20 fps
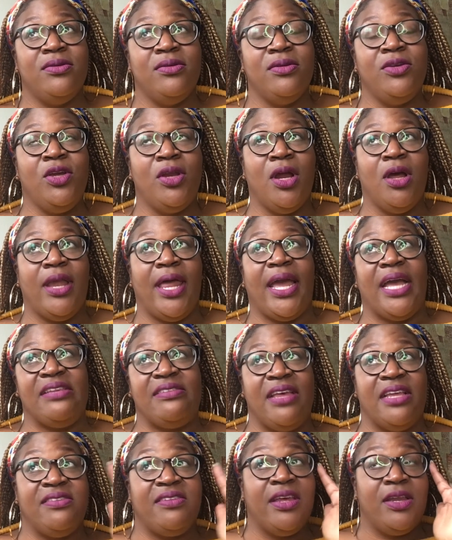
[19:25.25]
you know, like I
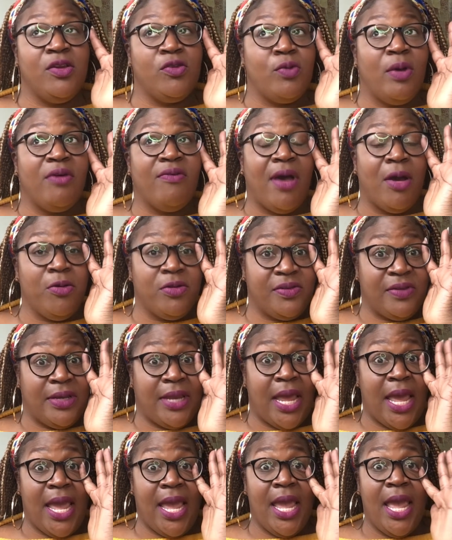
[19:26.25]
said, 10 to 12 hours a
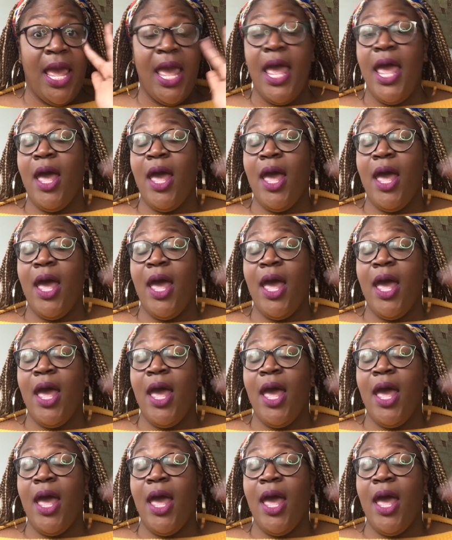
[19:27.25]
day.